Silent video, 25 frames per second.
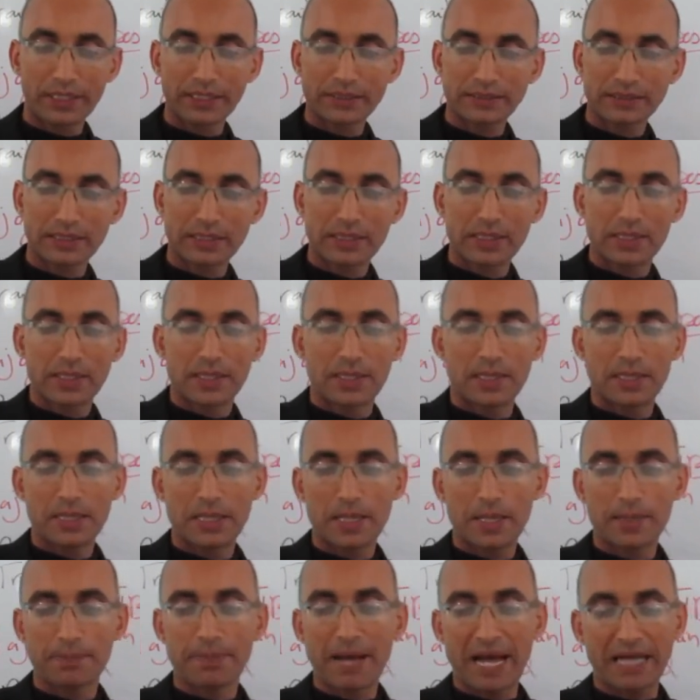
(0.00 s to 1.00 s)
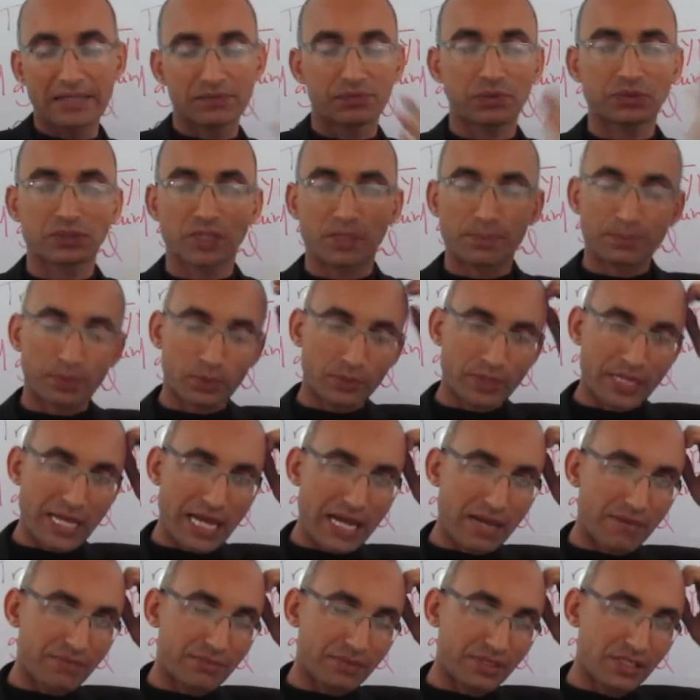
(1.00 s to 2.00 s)
bad. For example, we
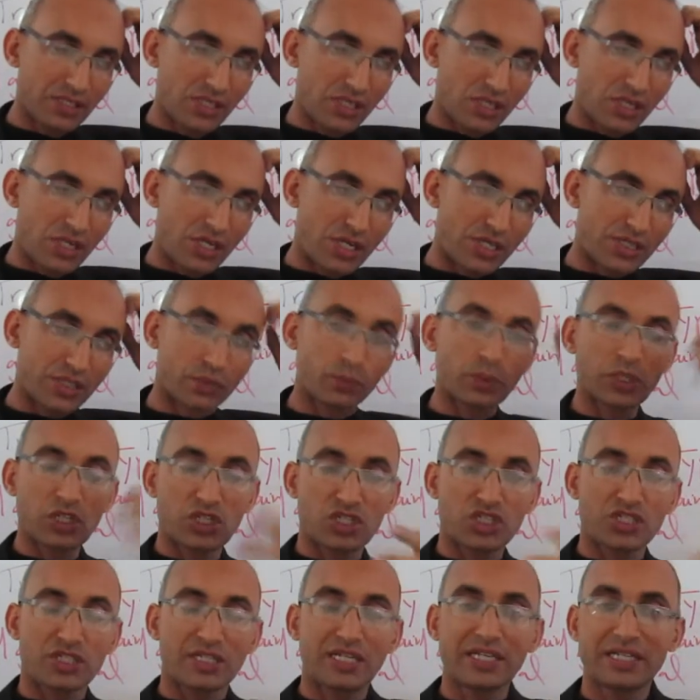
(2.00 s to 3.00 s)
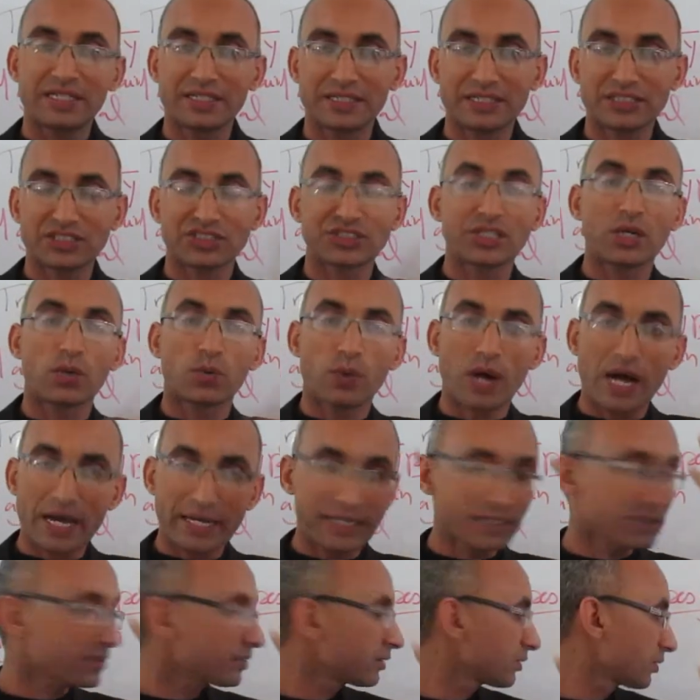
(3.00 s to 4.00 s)
have the witch in Snow
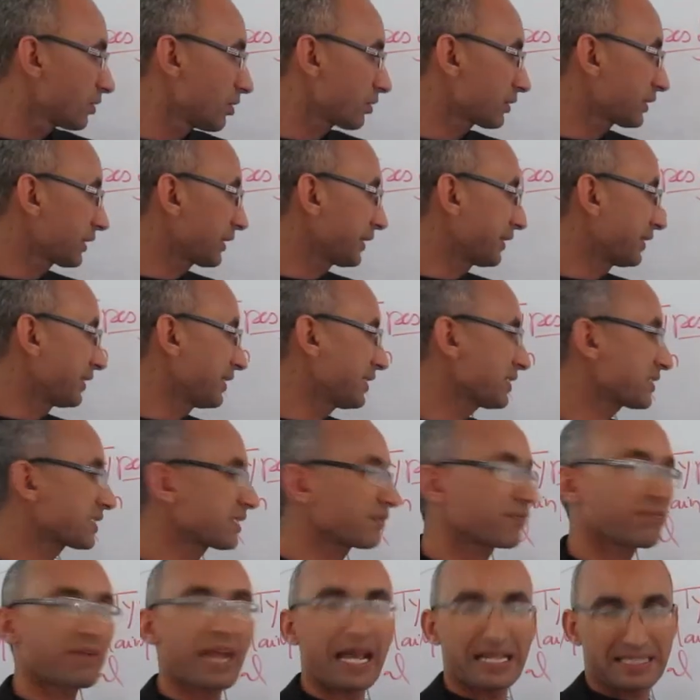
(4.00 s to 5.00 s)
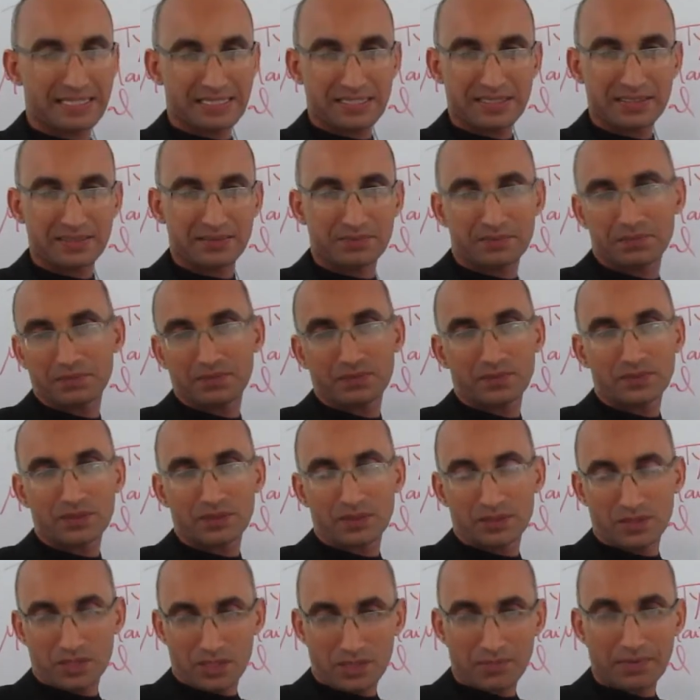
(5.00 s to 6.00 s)
White, okay, it's a flat,
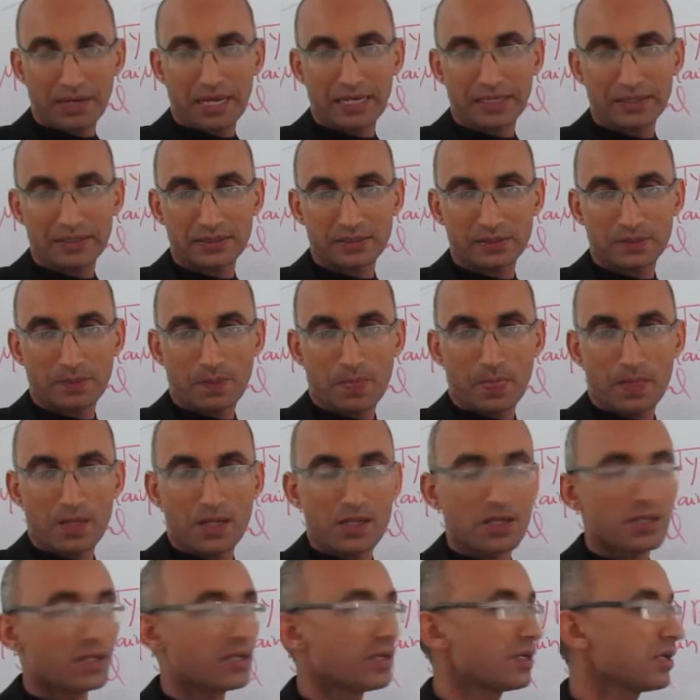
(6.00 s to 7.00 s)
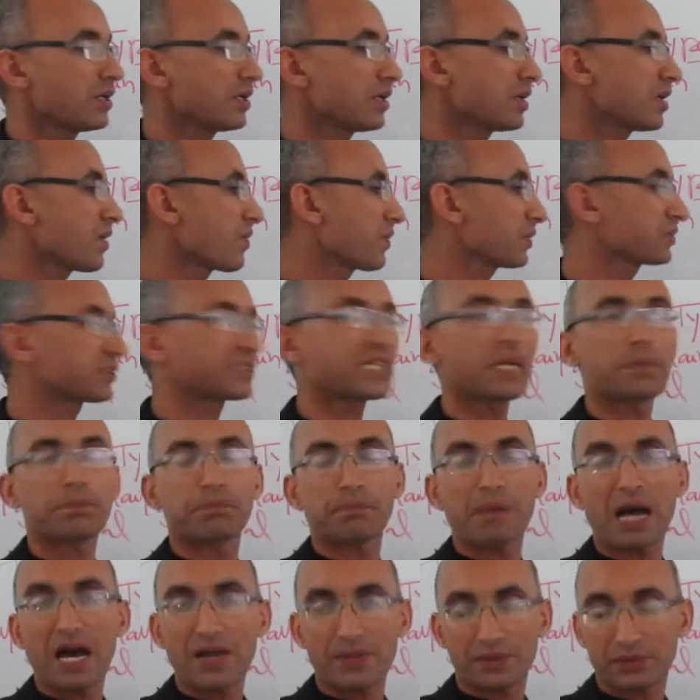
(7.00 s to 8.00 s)
right. The
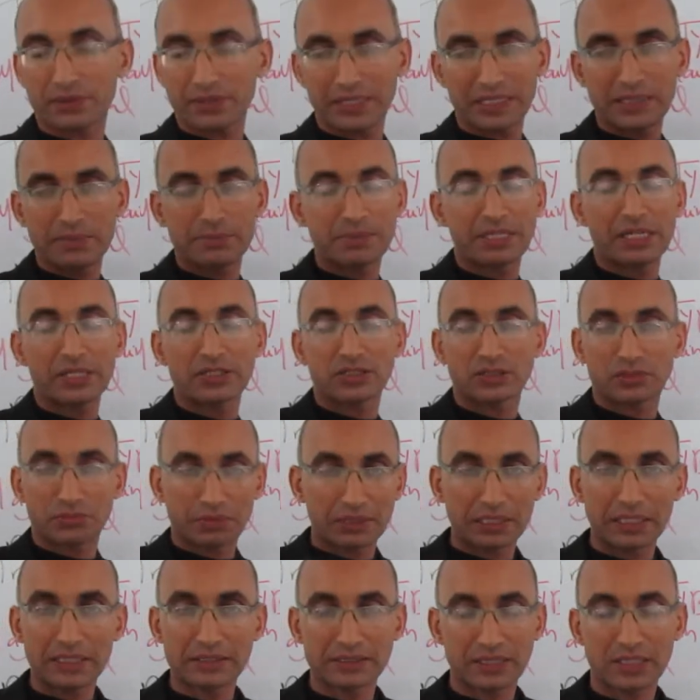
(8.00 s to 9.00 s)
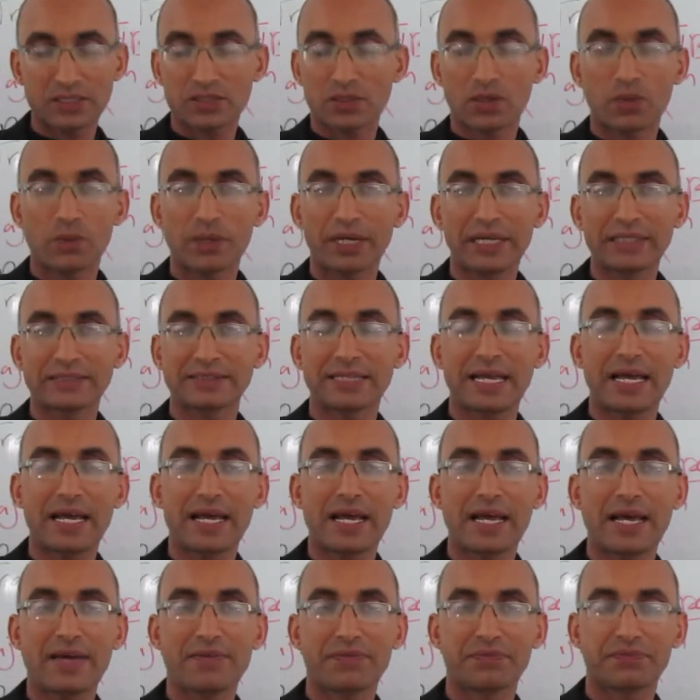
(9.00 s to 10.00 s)
stepmother in many stories is always
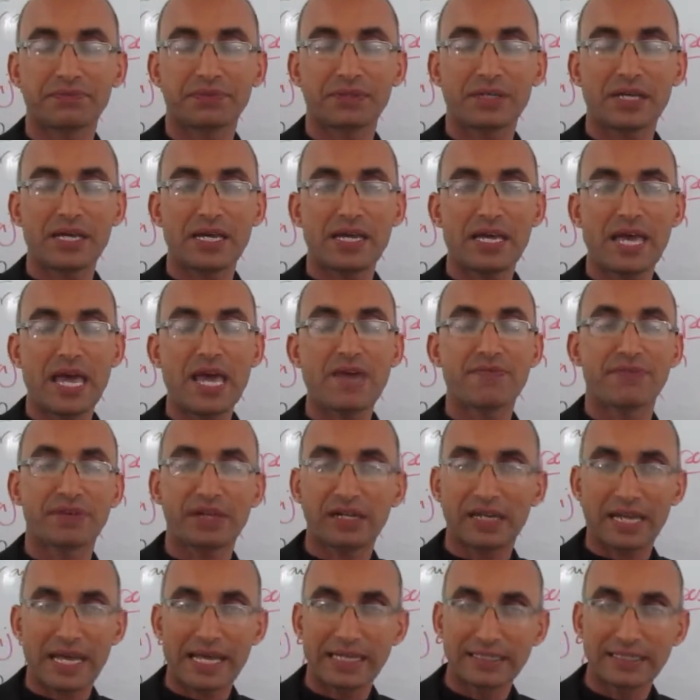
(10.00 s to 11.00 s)
evil